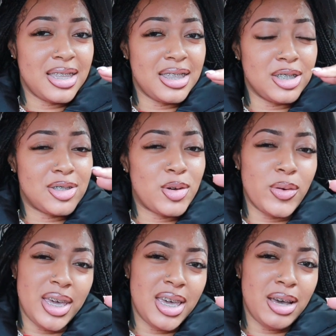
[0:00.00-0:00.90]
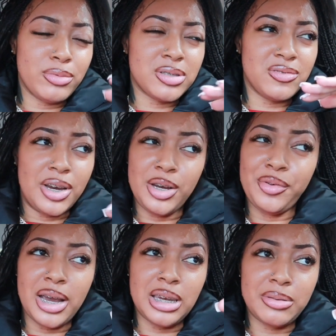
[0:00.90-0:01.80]
The Squid was very
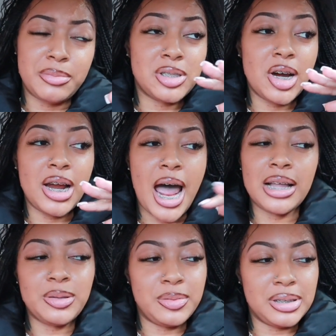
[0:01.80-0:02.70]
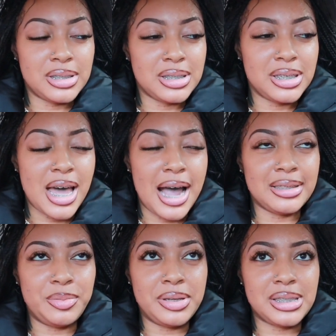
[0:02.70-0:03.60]
random. I'm sorry, Octopus.
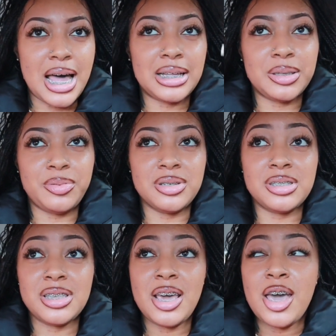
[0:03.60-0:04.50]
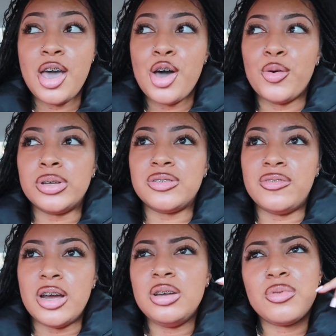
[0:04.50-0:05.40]
Octopus. Octopus was
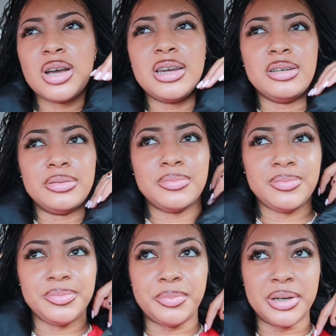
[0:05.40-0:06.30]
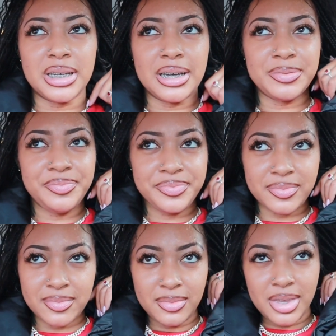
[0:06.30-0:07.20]
very random, but
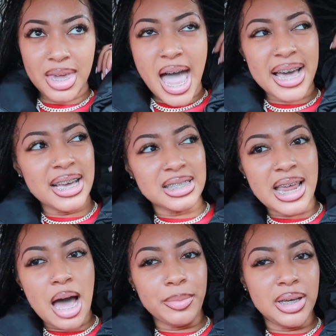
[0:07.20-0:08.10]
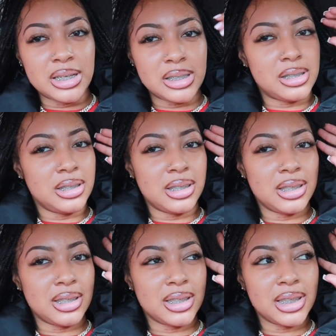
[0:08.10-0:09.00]
I guess not because
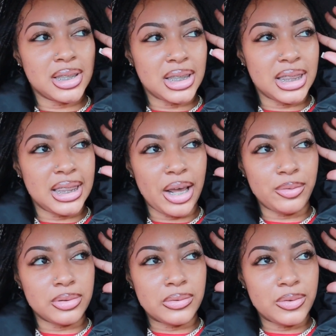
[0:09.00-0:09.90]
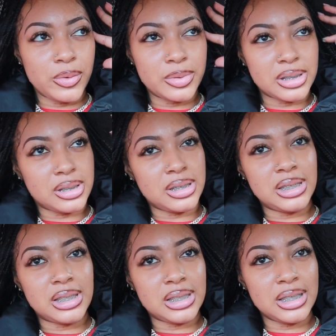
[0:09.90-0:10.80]
they we was
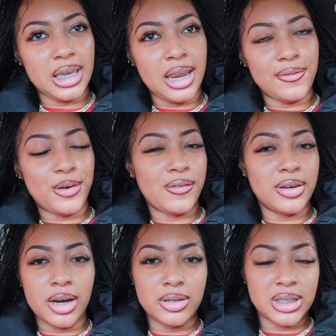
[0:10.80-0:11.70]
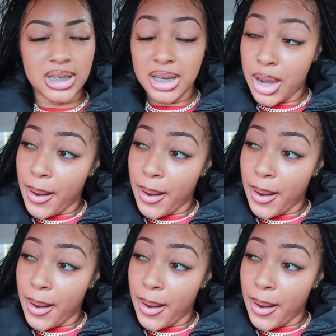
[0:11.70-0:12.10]
it involved the ocean.